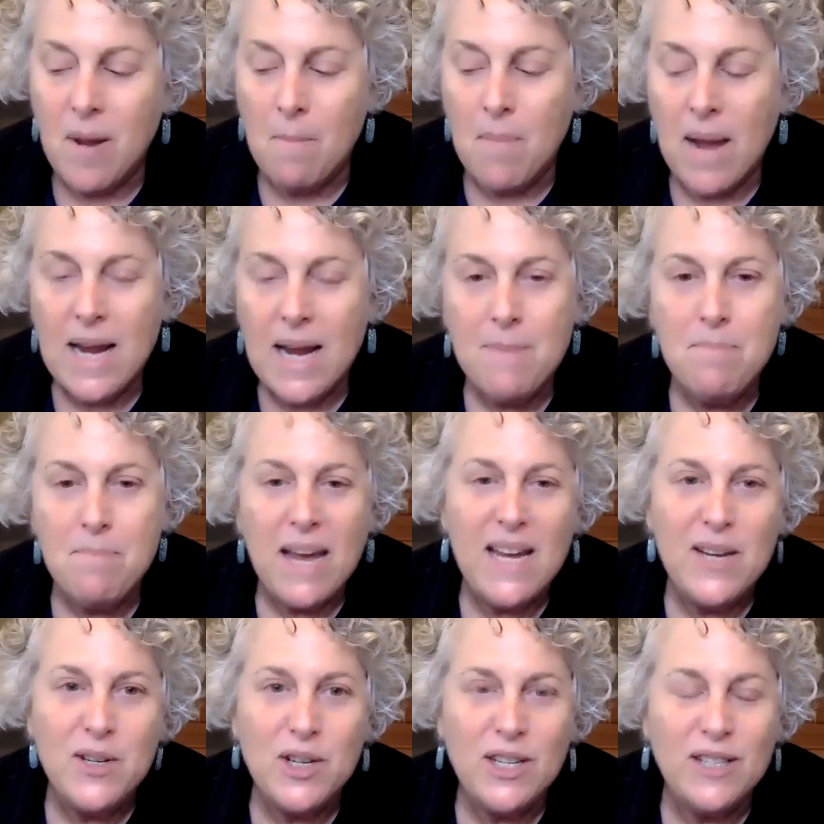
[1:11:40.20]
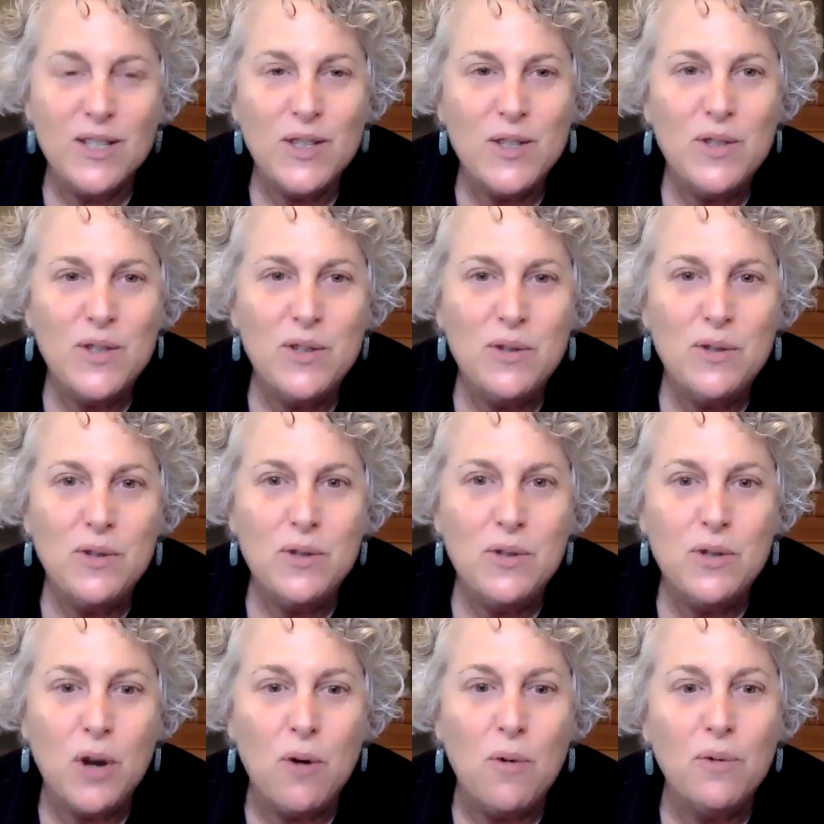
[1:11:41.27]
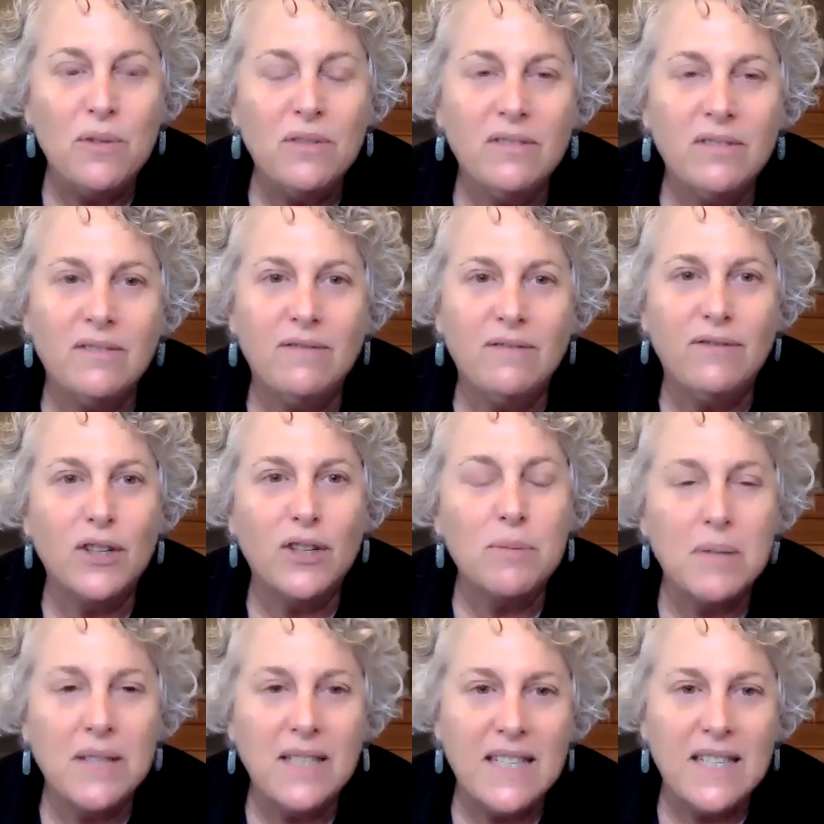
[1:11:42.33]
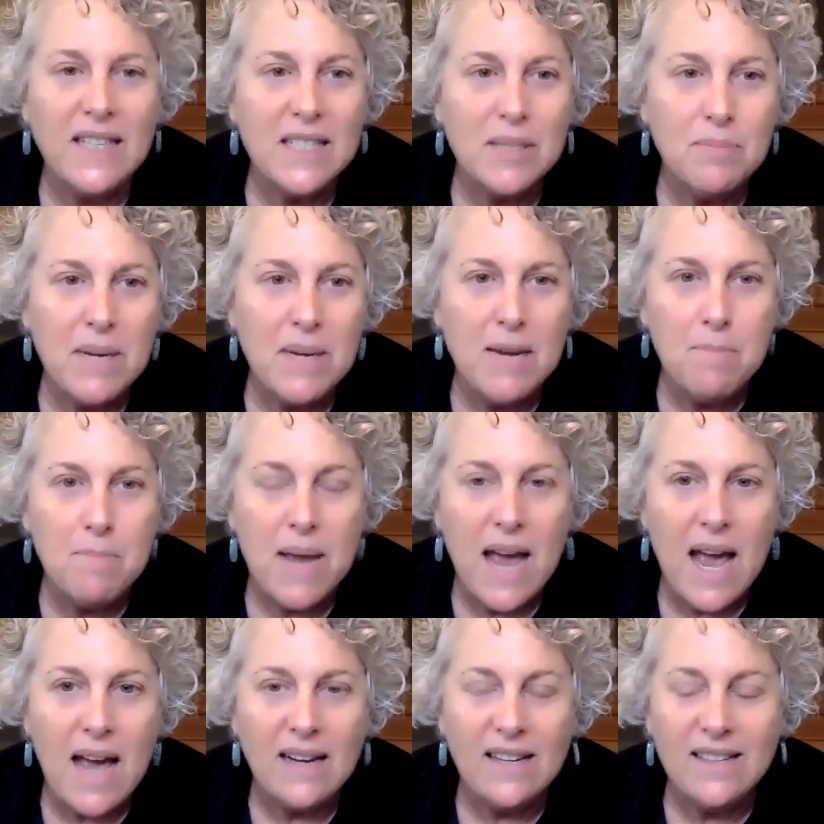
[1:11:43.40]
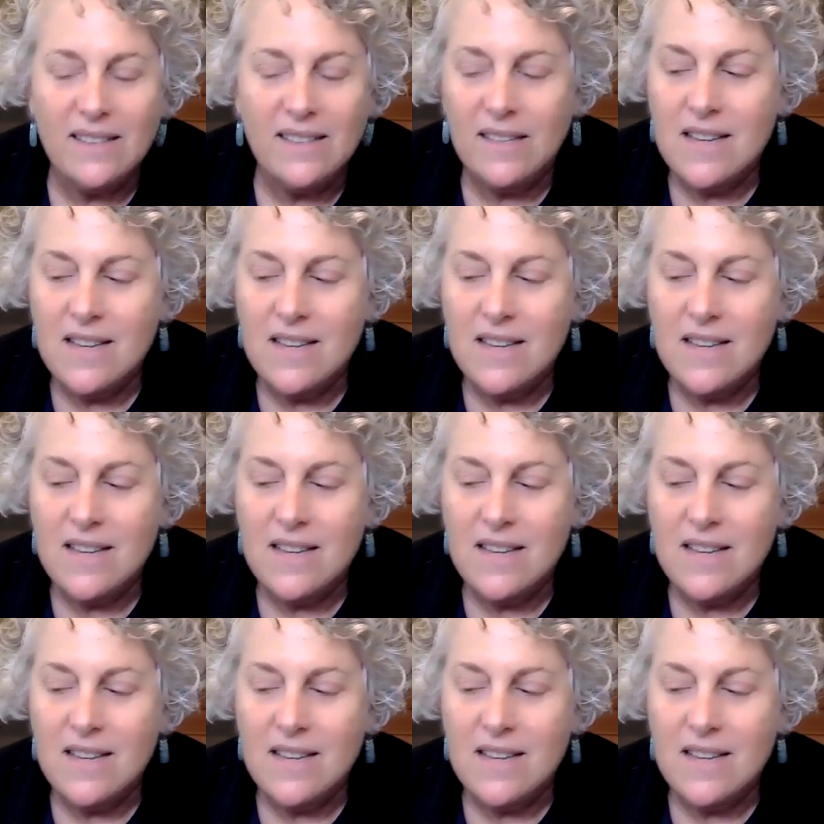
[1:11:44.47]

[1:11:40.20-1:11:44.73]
my patients don't verbally speak back,